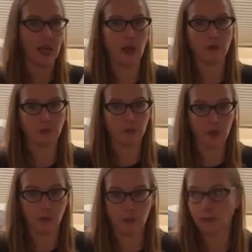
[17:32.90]
and a half,
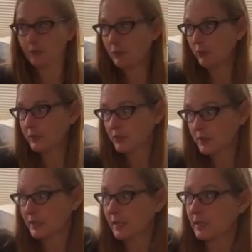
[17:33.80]
maybe. Probably
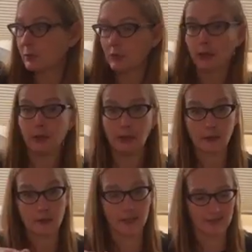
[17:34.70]
just slightly more than
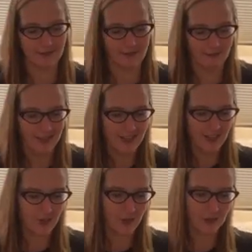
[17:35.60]
these.
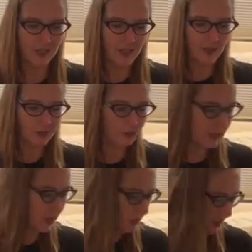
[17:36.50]
So
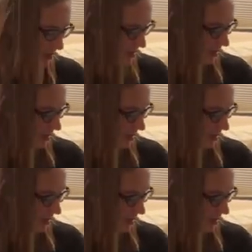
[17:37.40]
really worth